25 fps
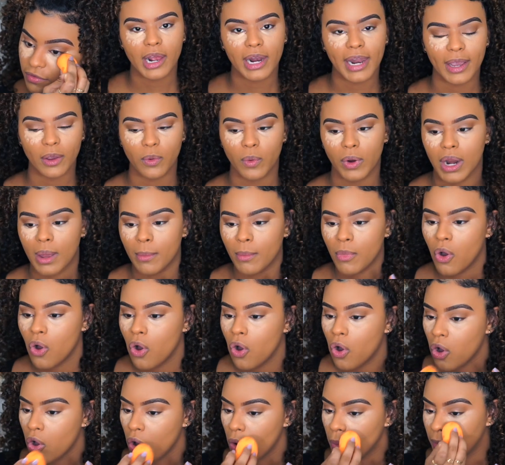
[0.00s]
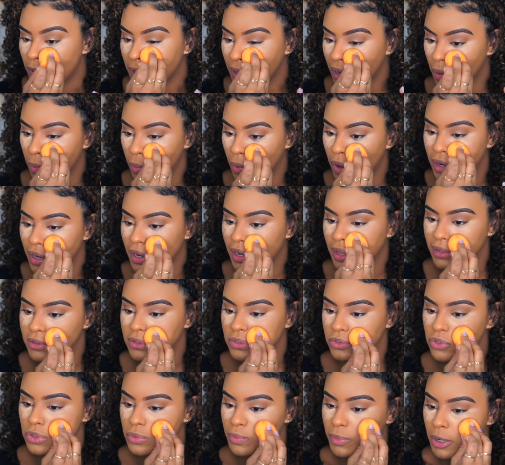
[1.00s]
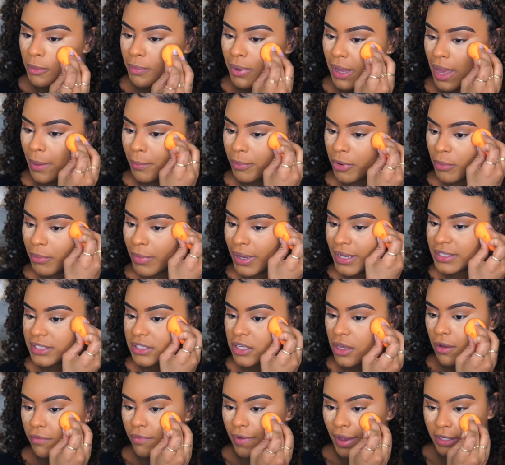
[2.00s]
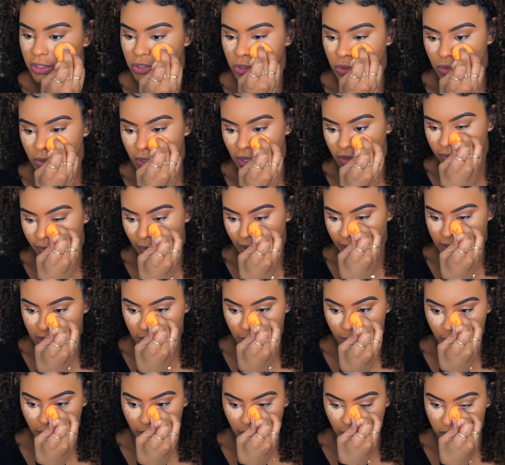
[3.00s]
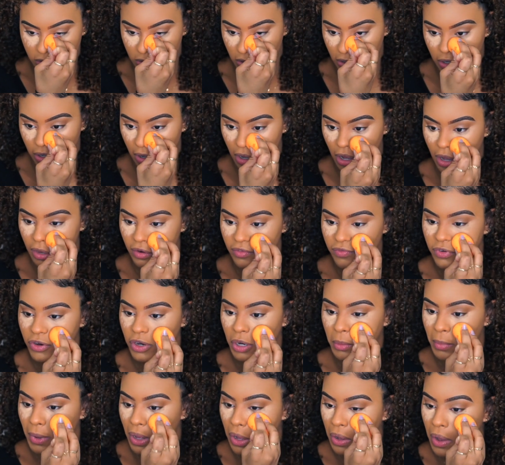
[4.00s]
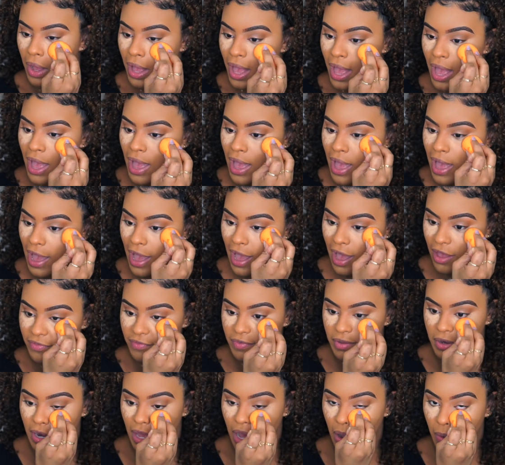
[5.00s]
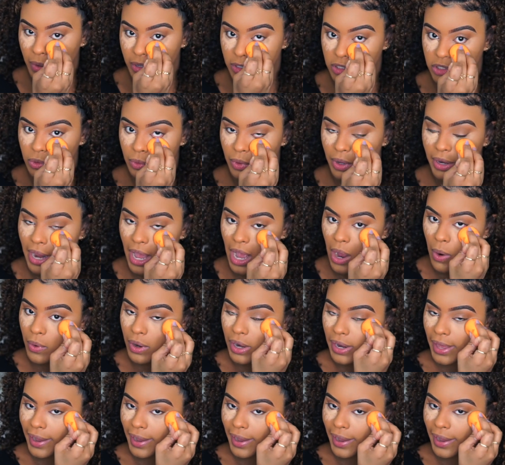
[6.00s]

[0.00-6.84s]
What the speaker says: Like when I'm home and I want to like super pamper myself, I do leave my deep conditioner on for about half an hour to an hour.